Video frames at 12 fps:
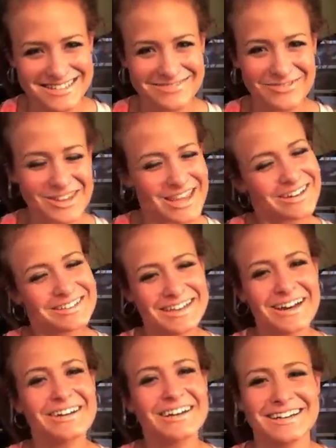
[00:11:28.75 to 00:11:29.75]
Without a
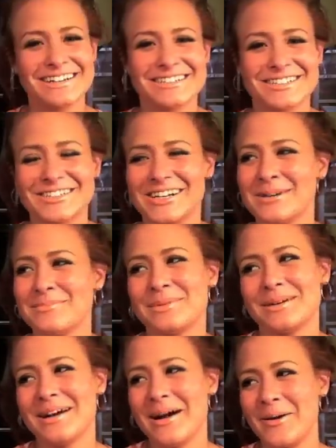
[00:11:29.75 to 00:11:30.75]
doubt, it is Skrip.
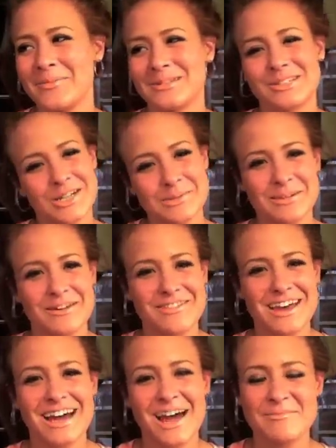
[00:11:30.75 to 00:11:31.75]
Skrip left
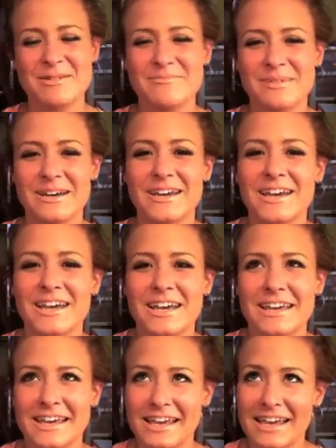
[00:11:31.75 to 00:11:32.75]
that comment, but
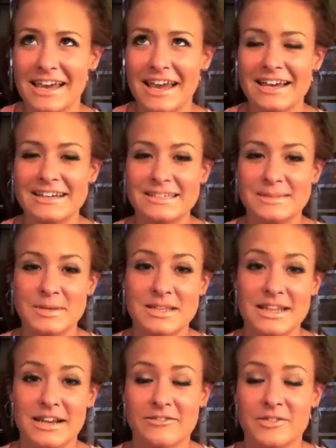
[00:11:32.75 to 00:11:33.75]
he has been
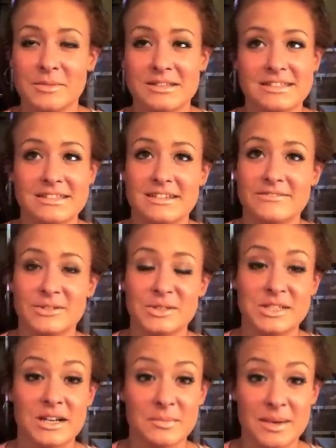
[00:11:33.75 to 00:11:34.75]
there for me since I first
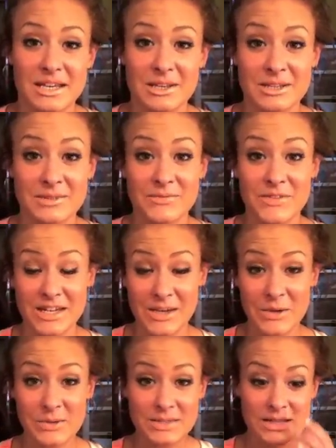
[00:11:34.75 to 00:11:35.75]
started making
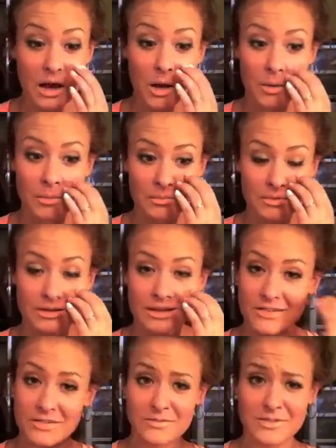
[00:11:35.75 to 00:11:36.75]
videos,
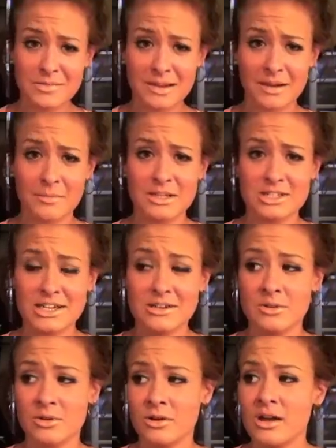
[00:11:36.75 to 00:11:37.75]
leaving feedback on my
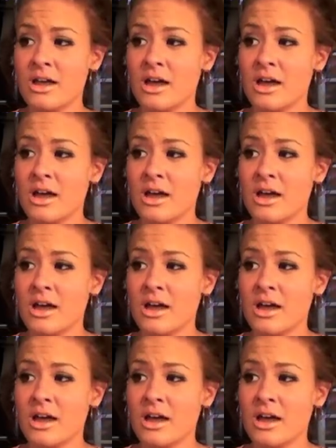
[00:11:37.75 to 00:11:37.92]
channel.